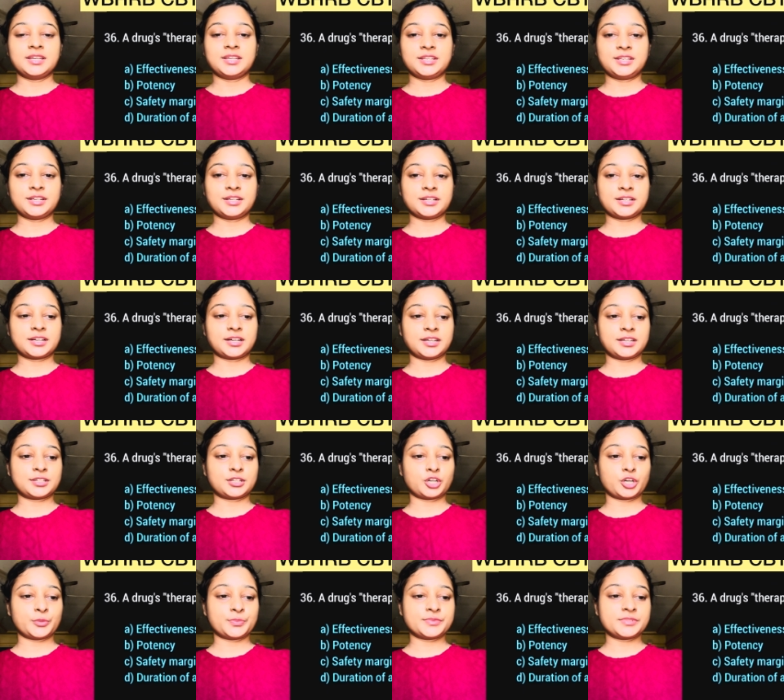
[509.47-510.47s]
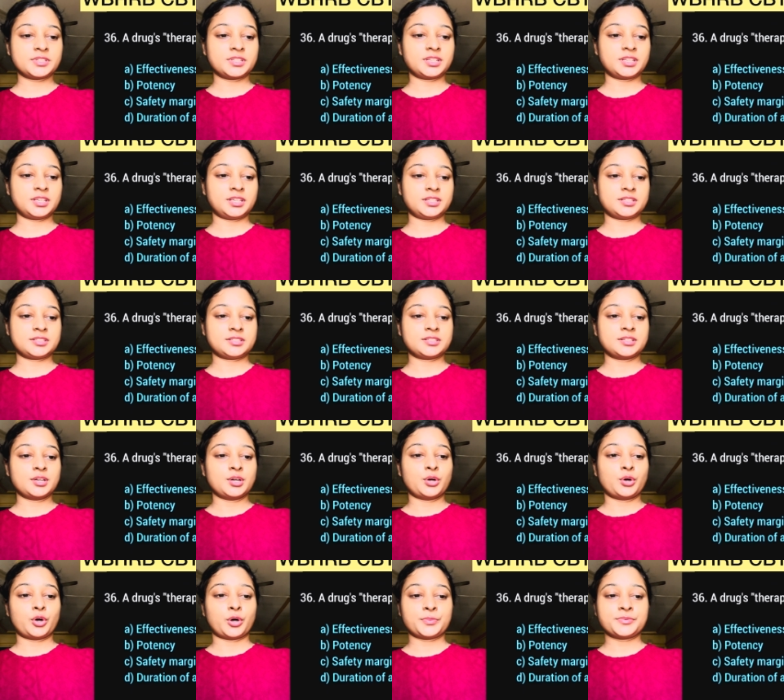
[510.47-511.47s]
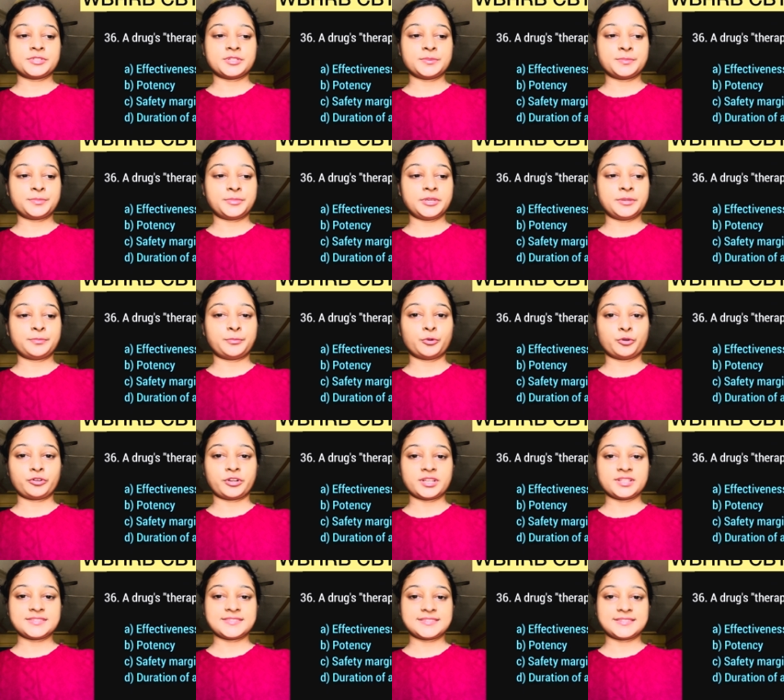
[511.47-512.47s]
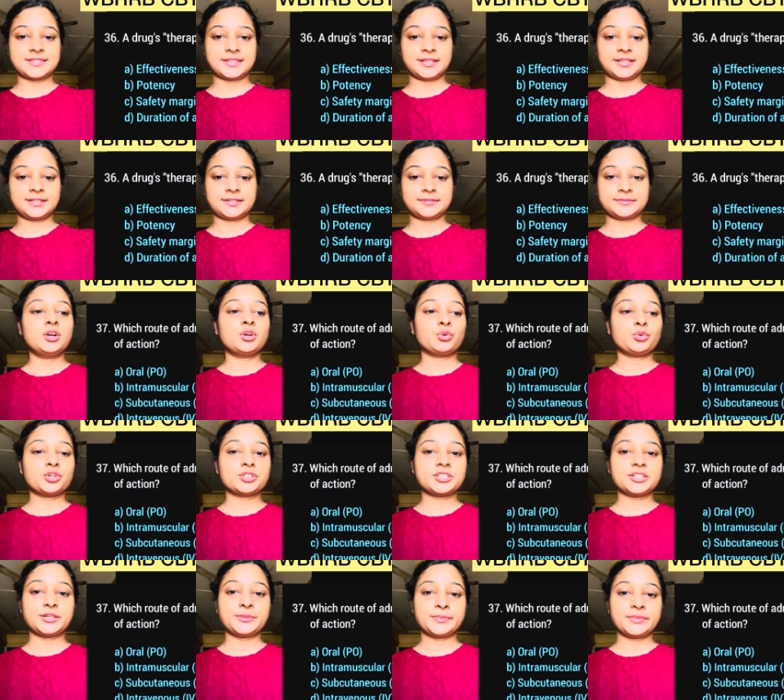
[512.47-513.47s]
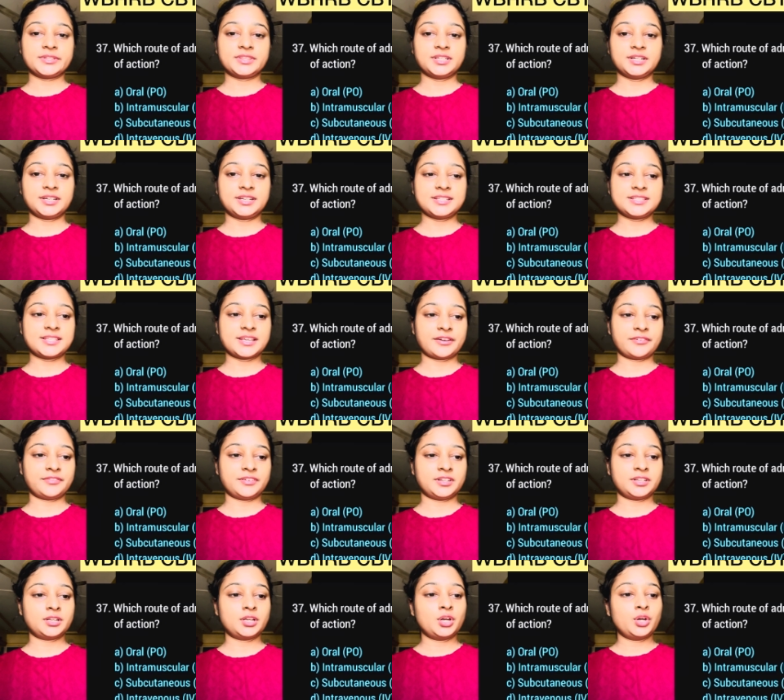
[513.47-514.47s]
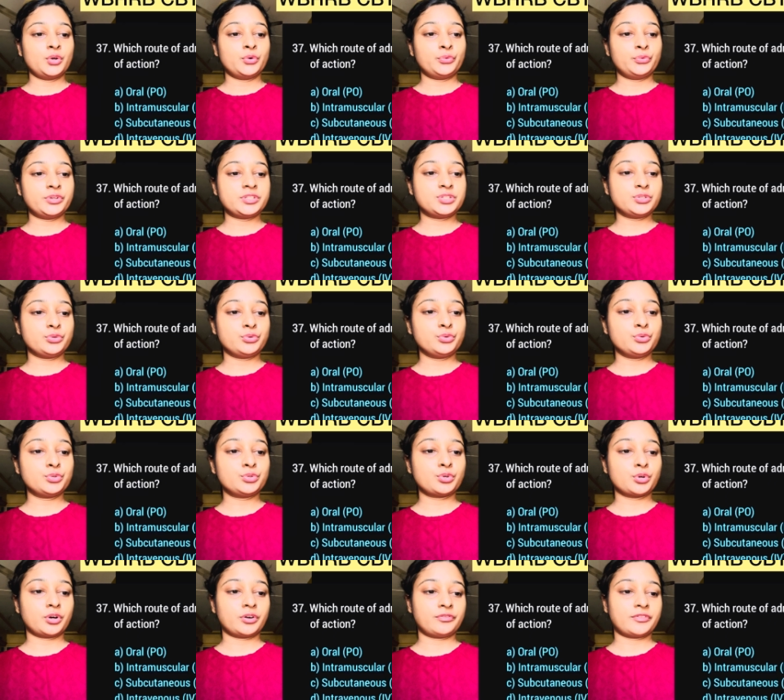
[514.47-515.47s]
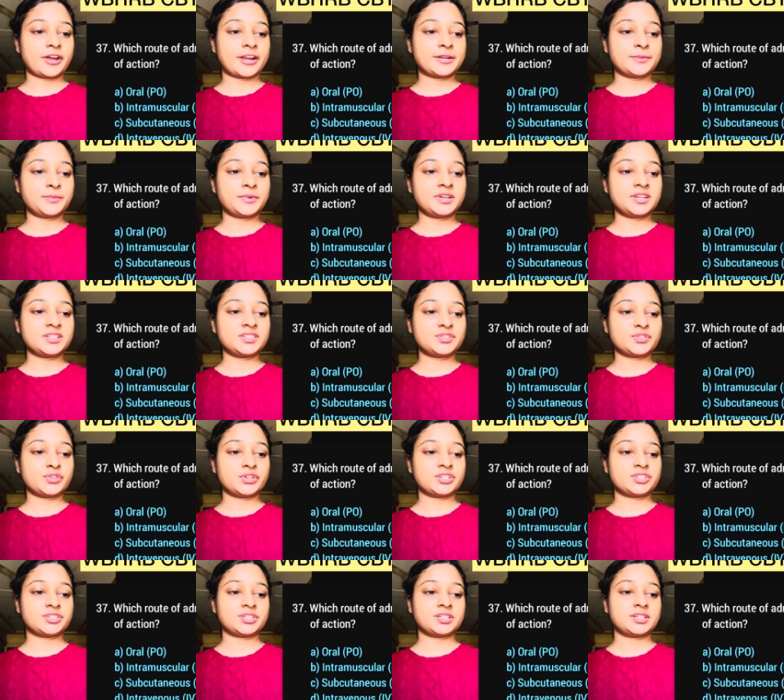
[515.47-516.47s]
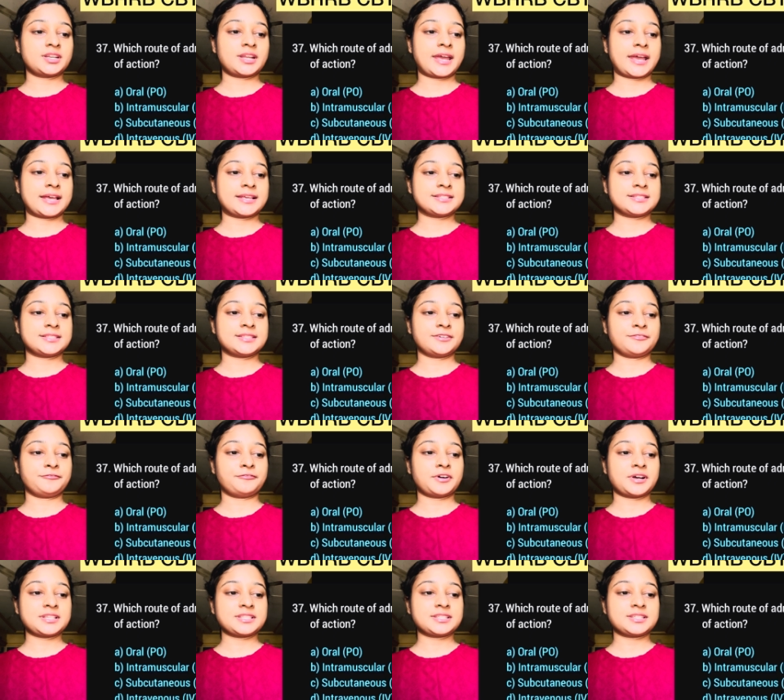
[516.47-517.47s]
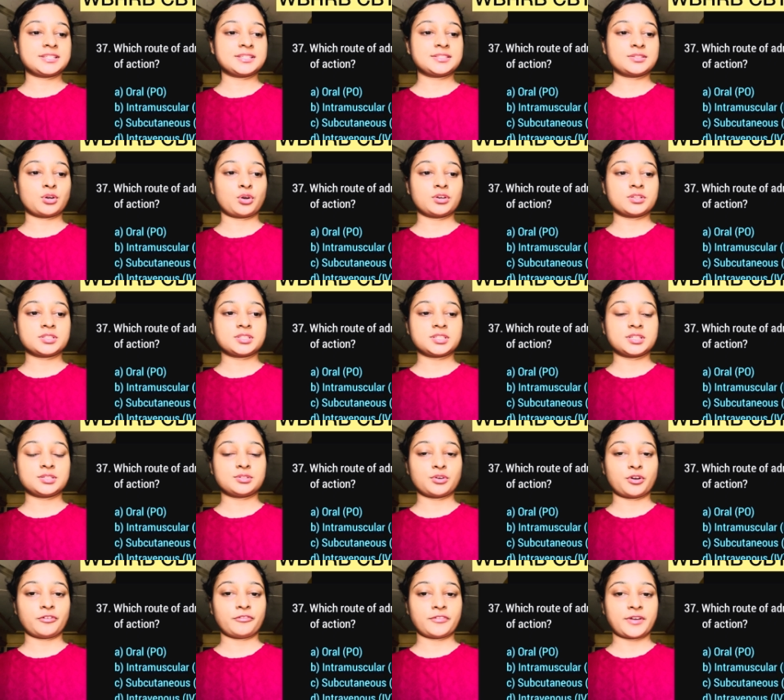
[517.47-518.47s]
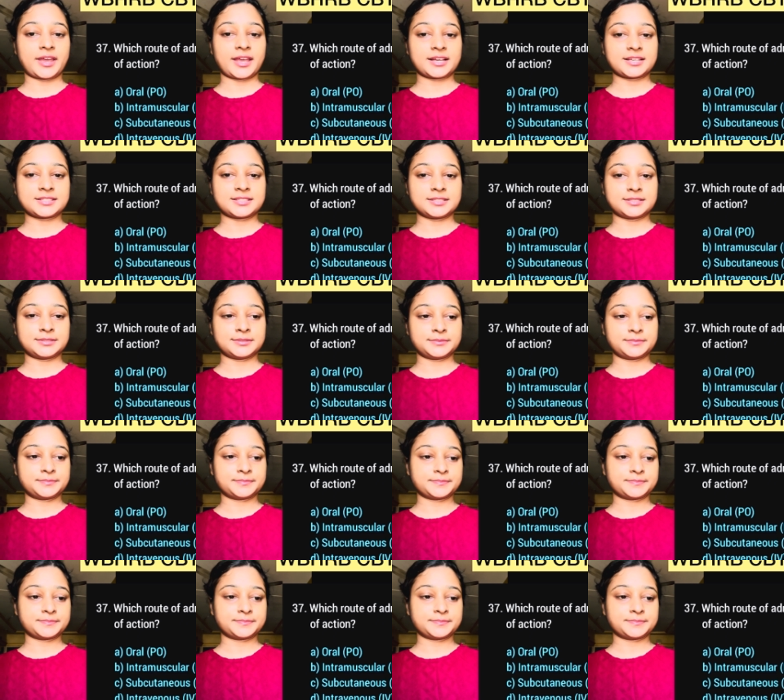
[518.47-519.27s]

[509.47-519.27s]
Here correct option is option B, potency. Question number thirty-seven. Which route of administration has the fastest onset of action?